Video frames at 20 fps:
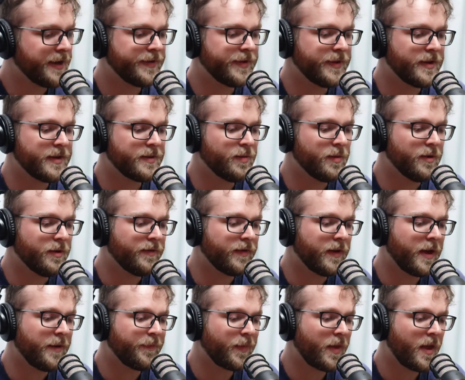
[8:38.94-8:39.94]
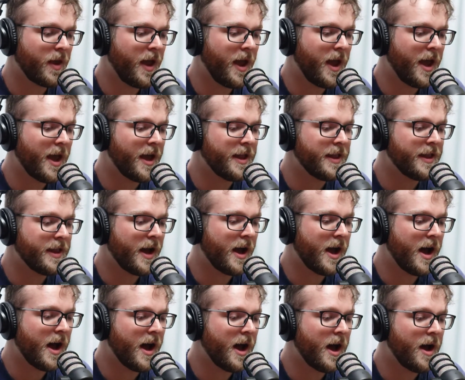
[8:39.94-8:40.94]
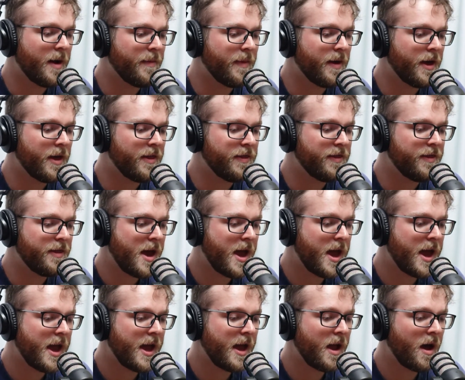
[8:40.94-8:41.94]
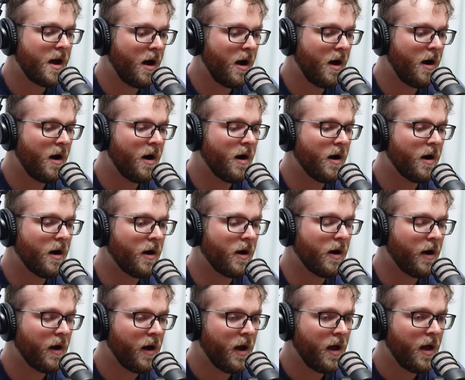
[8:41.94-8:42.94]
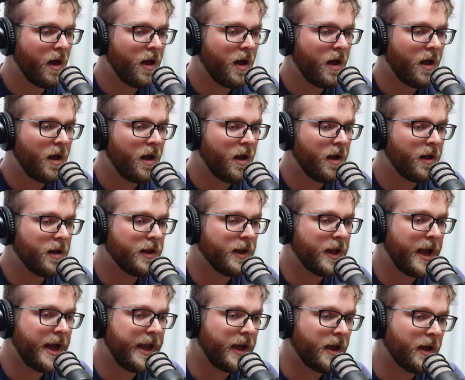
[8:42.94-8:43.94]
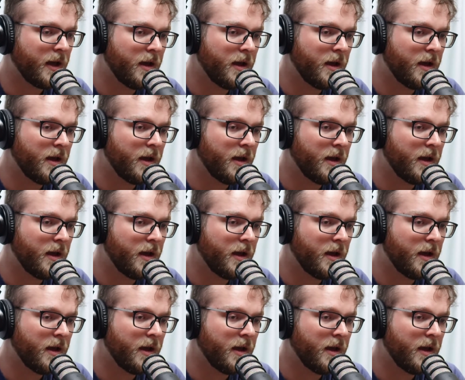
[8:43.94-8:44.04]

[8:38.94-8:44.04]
in this movie, nice. And they are. Like,